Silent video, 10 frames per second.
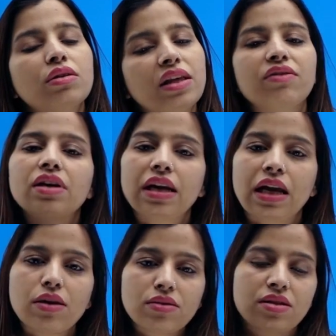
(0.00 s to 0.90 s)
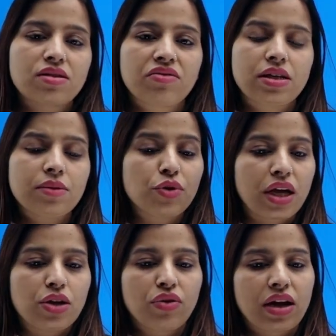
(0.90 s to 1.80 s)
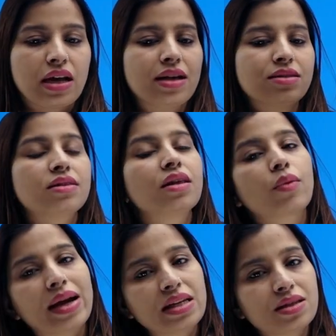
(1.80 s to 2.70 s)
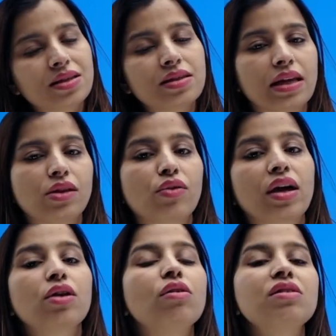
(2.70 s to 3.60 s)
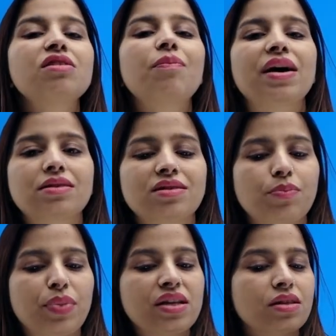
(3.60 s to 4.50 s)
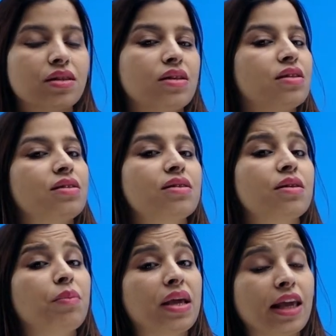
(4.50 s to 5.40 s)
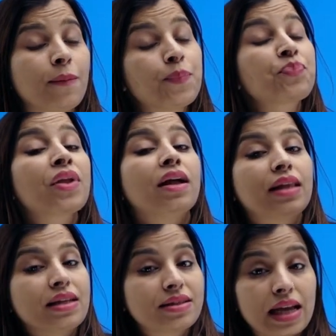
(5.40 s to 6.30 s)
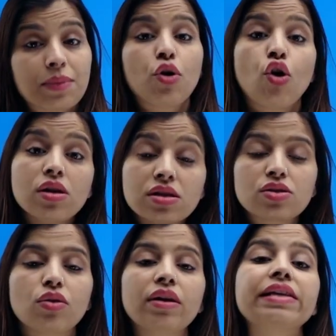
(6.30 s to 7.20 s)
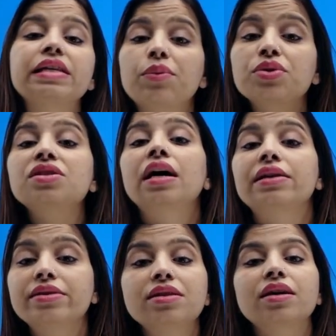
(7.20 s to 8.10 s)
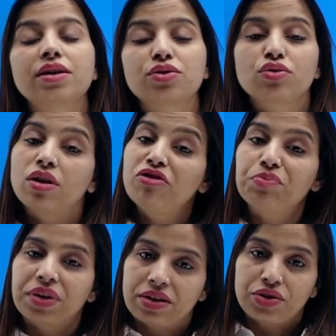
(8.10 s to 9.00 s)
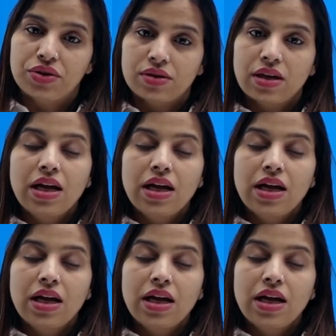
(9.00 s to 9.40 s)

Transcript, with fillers: they were allowed this freedom, okay, you can ask the questions and you can also participate in the decision making. That time also India was under the control of Britishers